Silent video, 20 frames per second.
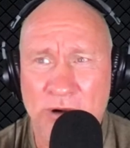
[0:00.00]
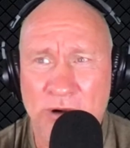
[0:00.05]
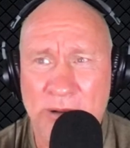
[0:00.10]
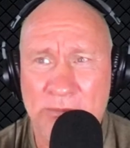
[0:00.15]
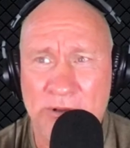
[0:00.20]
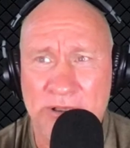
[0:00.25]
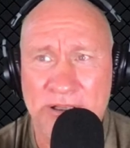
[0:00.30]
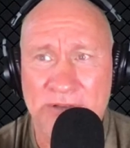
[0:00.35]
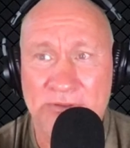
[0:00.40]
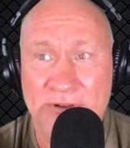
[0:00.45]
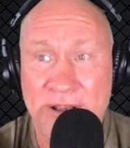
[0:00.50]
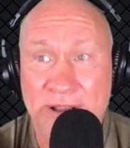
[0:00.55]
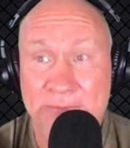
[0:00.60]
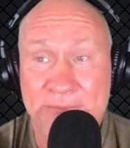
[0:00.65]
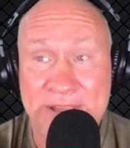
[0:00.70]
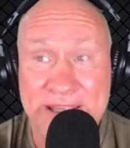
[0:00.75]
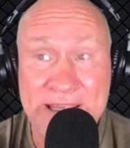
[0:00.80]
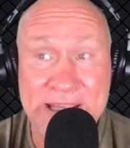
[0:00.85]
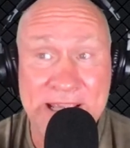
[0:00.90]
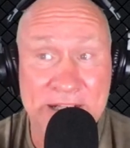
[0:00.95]
I believe.
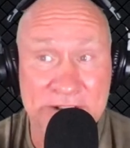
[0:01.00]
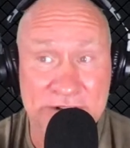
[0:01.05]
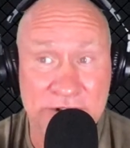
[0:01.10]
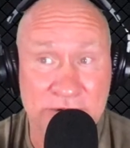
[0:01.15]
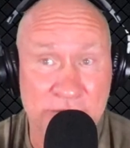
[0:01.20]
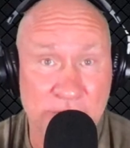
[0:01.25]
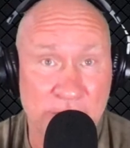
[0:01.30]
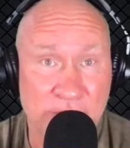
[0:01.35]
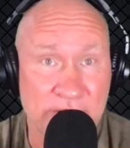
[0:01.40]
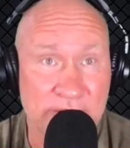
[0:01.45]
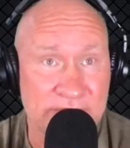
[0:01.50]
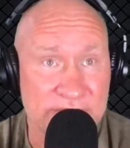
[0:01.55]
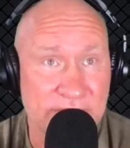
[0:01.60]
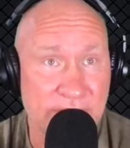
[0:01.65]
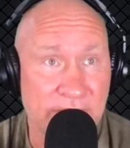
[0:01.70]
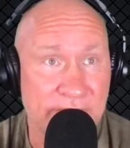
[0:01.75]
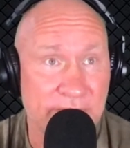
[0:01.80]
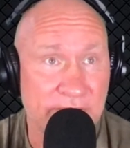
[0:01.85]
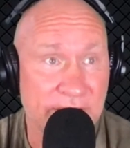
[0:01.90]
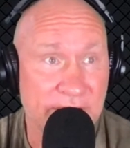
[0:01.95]
He actually wrote it
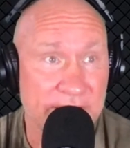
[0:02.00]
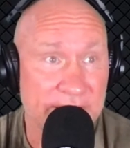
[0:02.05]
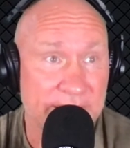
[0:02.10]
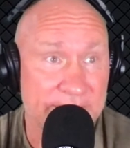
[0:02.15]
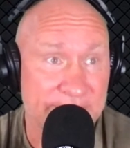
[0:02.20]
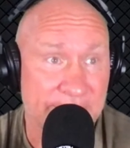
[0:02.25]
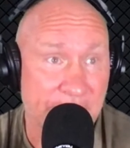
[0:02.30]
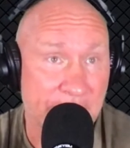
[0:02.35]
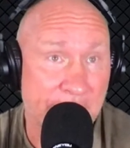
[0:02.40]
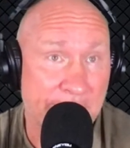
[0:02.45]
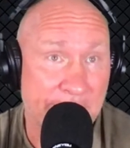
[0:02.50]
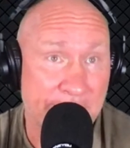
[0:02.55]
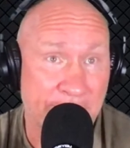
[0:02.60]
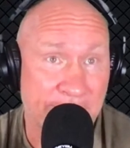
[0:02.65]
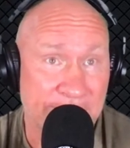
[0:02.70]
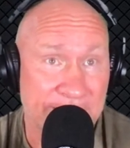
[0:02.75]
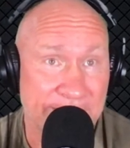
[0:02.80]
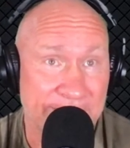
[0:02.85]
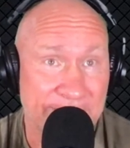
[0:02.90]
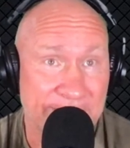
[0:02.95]
himself. A lot of times, like in my
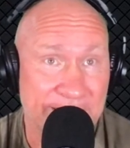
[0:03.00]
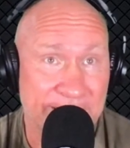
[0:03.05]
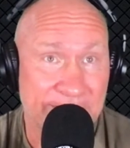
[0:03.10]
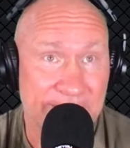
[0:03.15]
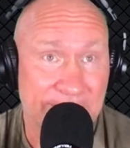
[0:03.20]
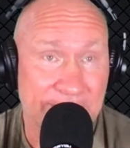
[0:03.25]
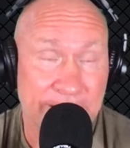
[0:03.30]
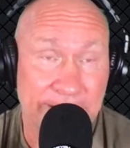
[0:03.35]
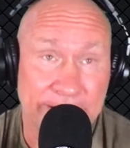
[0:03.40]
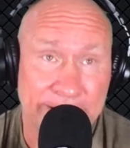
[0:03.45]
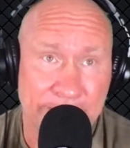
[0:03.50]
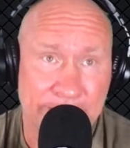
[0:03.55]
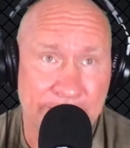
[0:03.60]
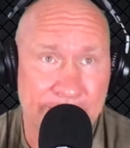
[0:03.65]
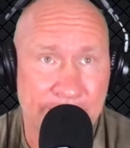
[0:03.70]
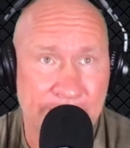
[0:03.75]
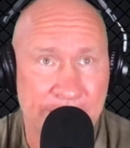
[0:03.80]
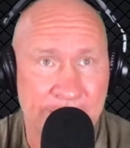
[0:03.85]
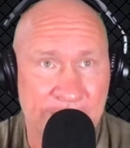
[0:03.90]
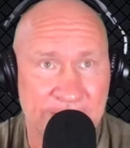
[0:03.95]
book, I've got it right. I know
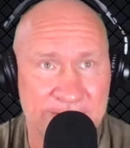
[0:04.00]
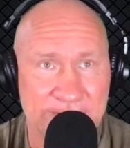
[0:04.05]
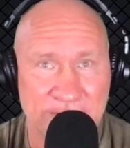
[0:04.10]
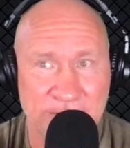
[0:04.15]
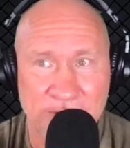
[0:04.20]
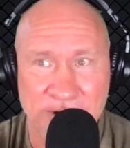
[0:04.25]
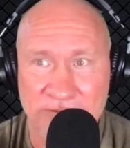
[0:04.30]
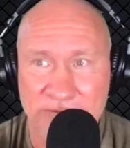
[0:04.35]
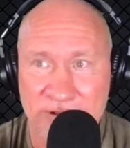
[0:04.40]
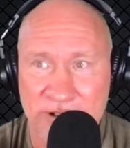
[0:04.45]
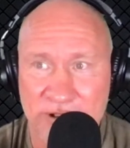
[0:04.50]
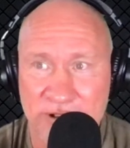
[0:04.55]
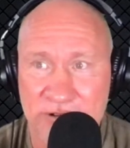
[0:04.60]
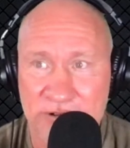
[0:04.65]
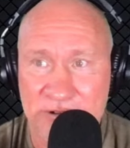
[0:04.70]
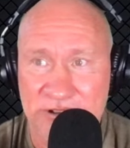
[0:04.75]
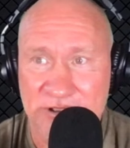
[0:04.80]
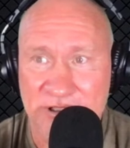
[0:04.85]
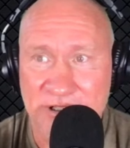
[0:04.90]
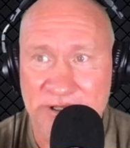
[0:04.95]
my book's been going on for
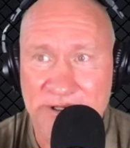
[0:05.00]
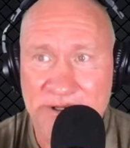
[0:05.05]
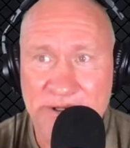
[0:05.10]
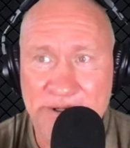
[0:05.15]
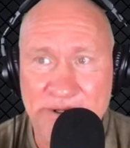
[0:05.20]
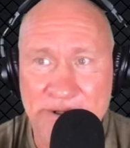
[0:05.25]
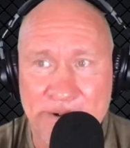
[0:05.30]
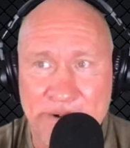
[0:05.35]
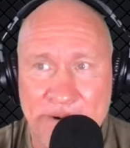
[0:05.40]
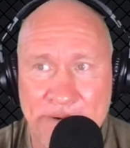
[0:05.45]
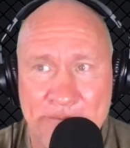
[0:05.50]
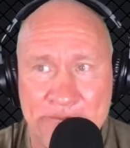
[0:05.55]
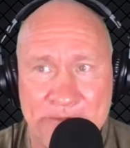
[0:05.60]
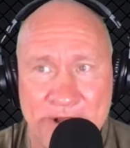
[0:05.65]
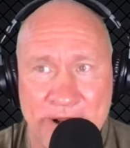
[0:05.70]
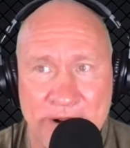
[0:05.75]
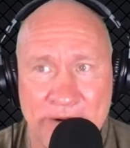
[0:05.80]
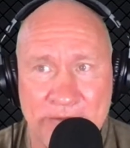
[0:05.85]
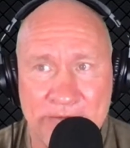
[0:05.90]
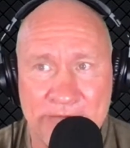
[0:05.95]
years.
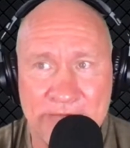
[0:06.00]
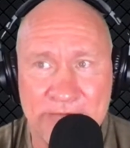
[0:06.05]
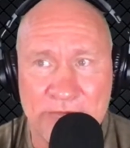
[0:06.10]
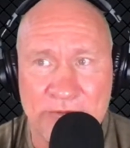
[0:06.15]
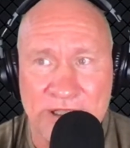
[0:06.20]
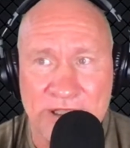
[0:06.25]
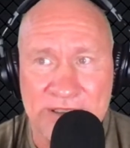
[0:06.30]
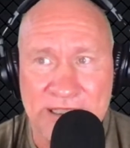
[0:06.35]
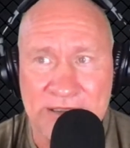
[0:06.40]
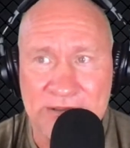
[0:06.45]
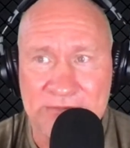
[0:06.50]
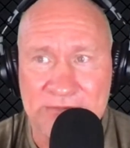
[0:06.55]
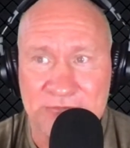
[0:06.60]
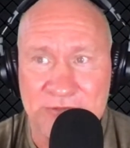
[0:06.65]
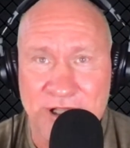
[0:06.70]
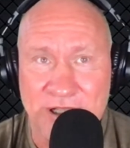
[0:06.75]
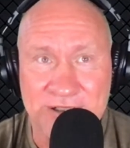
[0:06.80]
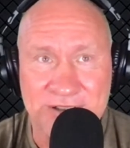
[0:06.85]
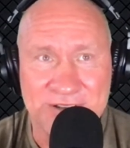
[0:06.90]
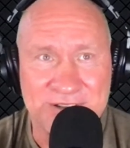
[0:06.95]
We'll get that
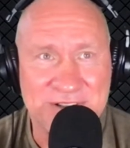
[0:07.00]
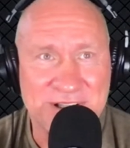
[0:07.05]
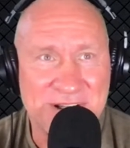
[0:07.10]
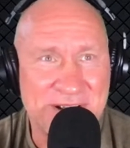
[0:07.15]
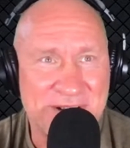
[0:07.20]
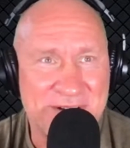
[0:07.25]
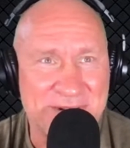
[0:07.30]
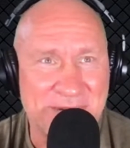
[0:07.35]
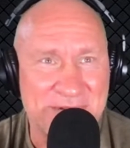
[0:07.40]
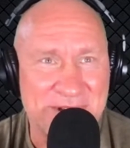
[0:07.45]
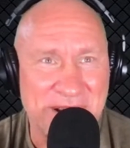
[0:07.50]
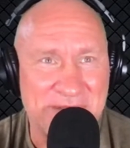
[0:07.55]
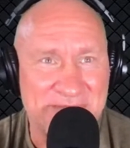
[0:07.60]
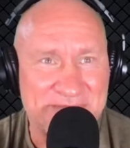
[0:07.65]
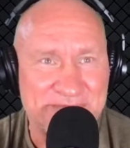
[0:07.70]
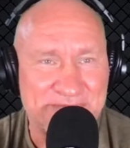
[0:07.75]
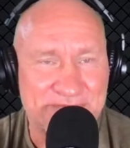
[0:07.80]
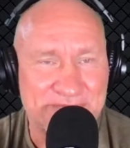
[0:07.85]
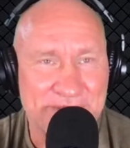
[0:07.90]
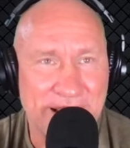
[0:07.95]
done sometime.
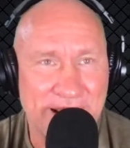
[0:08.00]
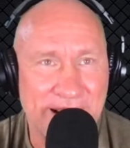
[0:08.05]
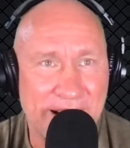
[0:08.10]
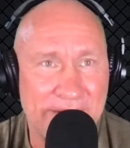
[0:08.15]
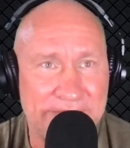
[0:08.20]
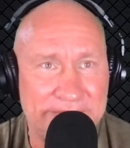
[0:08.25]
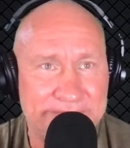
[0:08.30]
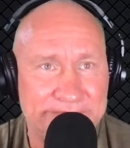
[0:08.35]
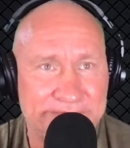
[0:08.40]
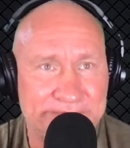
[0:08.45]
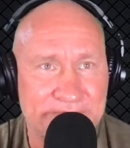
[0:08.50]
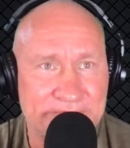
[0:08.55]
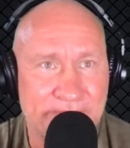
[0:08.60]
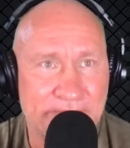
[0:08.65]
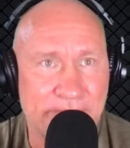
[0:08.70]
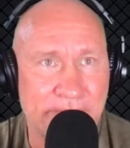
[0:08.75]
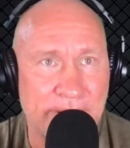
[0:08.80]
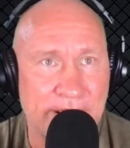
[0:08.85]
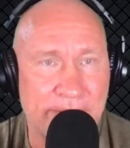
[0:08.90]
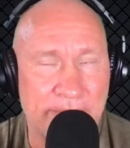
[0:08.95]

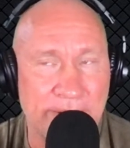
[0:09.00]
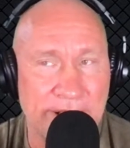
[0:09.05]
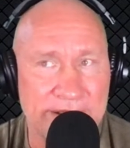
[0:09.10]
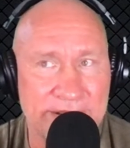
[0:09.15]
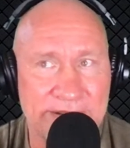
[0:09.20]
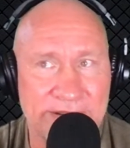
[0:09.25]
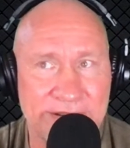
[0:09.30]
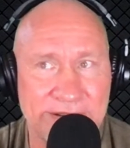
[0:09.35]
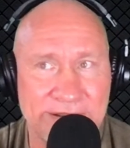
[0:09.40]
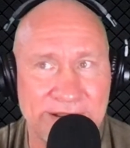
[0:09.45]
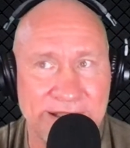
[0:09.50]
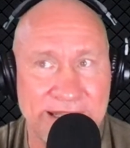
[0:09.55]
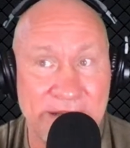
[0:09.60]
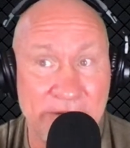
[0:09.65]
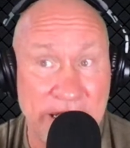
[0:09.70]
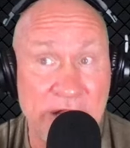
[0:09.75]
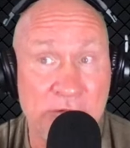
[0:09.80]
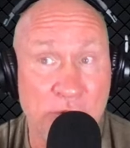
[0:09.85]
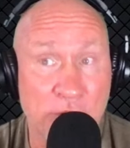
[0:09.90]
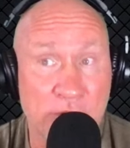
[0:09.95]
But
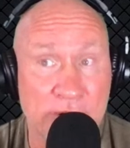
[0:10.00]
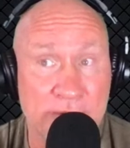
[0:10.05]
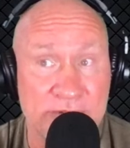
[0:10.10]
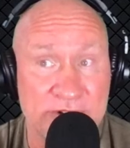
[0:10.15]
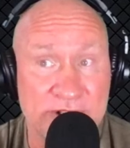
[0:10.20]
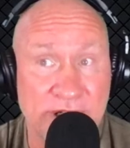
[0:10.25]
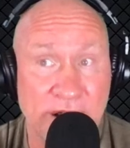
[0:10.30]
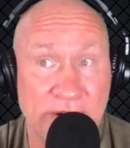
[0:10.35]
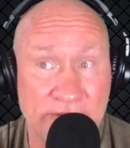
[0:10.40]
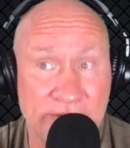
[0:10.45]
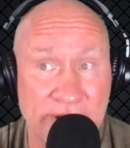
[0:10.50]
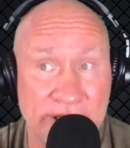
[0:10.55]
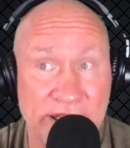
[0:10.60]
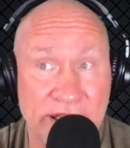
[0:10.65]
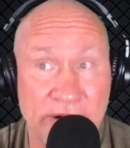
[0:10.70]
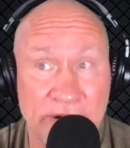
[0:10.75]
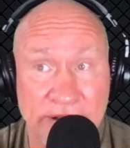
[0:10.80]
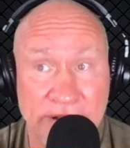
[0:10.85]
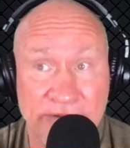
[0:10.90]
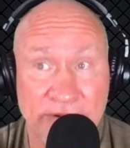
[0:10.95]
he wrote it himself. Like he
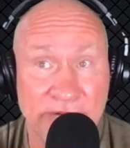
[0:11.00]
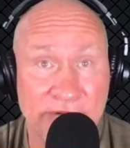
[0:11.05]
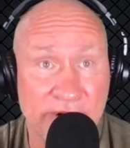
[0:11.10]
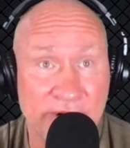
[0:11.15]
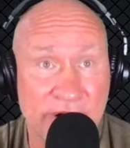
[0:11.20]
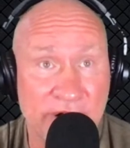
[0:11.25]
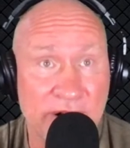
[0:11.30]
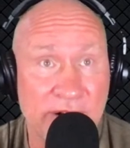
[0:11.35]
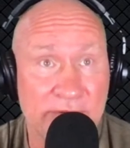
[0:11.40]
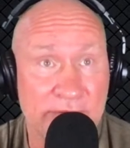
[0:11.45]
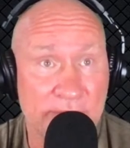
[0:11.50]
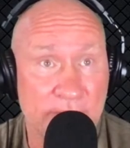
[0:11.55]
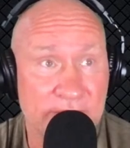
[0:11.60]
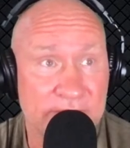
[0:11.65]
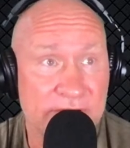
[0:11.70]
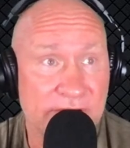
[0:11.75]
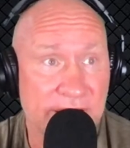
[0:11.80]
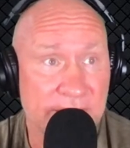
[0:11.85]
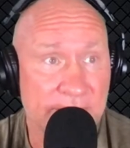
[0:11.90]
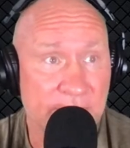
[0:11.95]
felt very comfortable. He
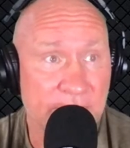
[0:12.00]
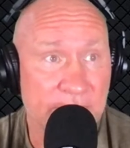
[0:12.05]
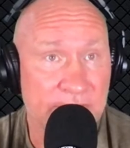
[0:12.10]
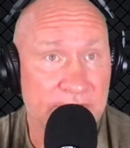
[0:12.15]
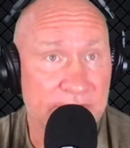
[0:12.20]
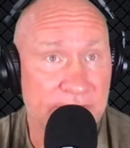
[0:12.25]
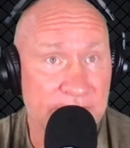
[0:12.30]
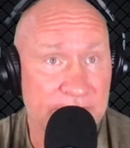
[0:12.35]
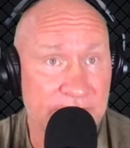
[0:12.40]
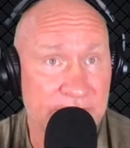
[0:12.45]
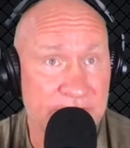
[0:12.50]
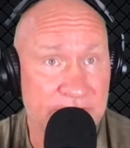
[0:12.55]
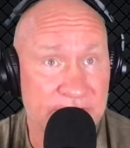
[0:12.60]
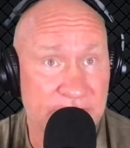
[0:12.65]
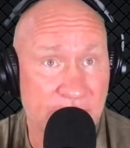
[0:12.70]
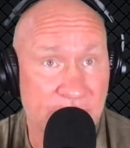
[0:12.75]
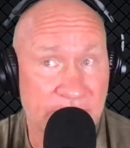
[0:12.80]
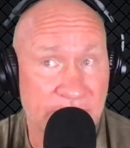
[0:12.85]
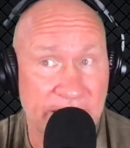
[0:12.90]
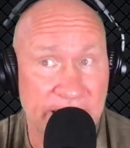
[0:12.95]
talked about doing his
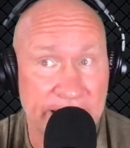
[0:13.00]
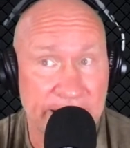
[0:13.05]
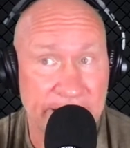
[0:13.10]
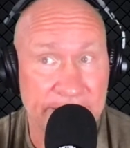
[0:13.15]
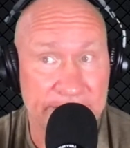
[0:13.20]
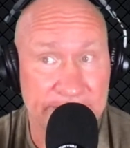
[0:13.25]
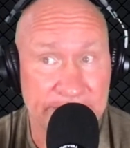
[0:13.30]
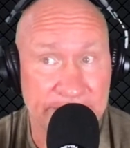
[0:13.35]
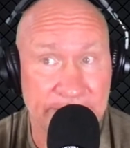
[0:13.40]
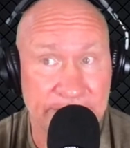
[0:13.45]
own writing and